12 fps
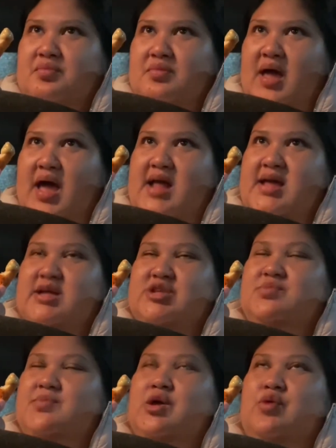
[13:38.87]
I didn't get too
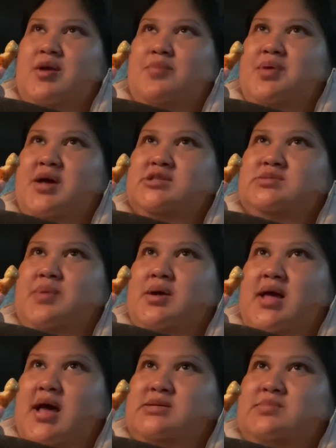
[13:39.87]
many great pics, but
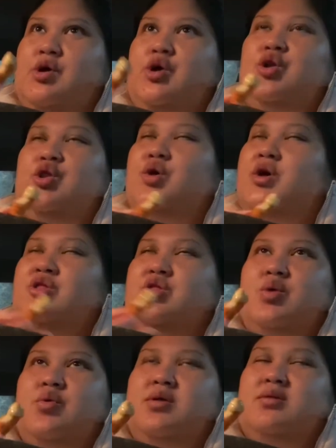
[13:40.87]
as I'm look, looking
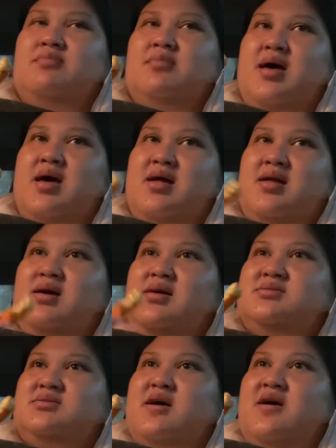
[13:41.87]
through it and editing and
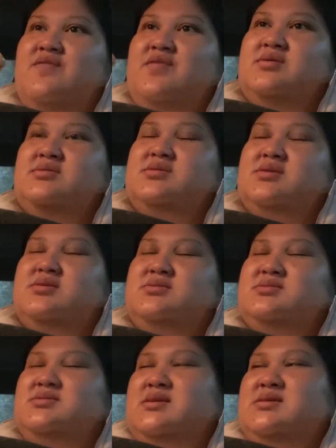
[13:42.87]
stuff, it's it's
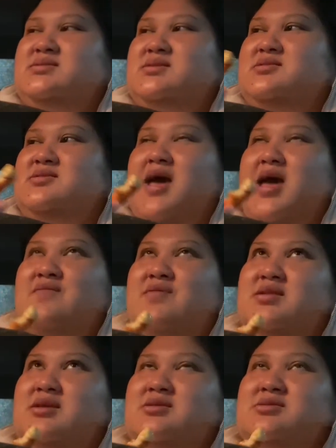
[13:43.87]
decent. Ava
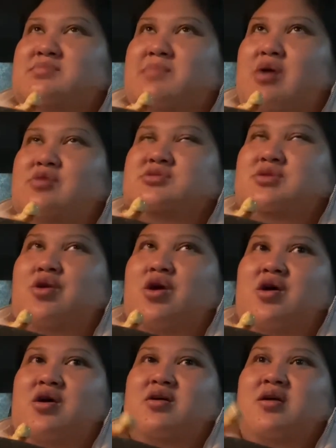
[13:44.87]
didn't smile so
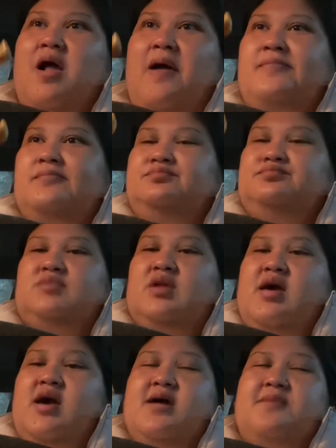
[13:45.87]
hard,
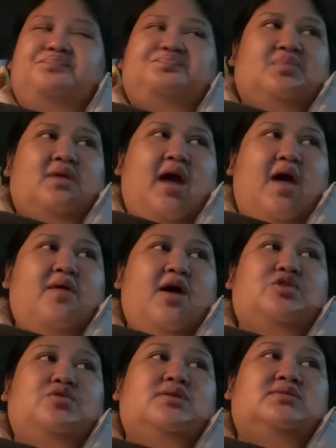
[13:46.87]
and I'd rather
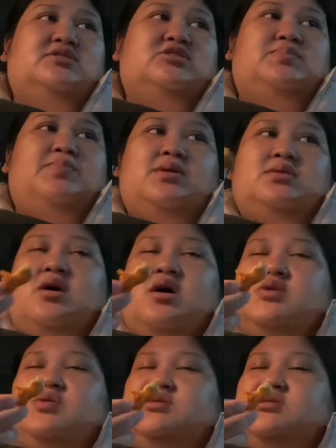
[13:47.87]
do this than spend
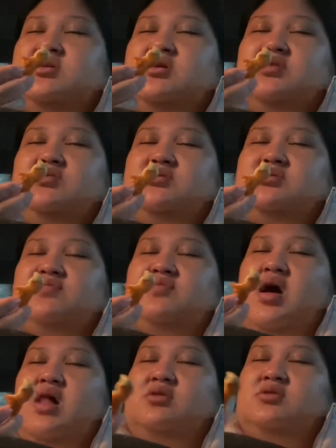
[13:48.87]
hundreds and hundreds of
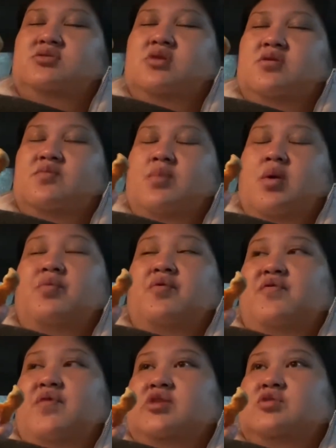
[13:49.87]
dollars on a
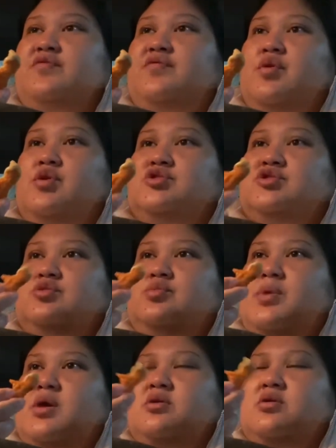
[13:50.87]
professional photo shoot.
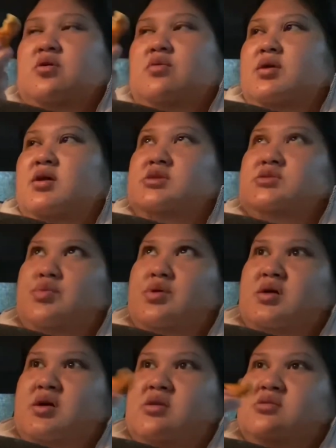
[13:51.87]
But you know, it is what it
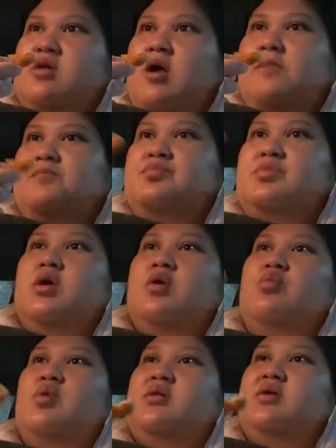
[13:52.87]
is.
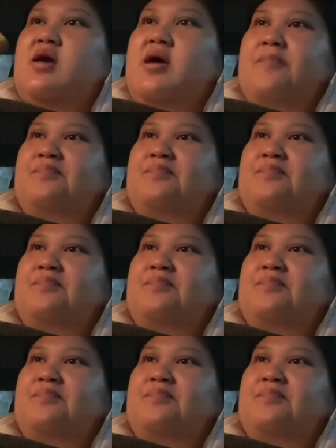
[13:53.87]
One day,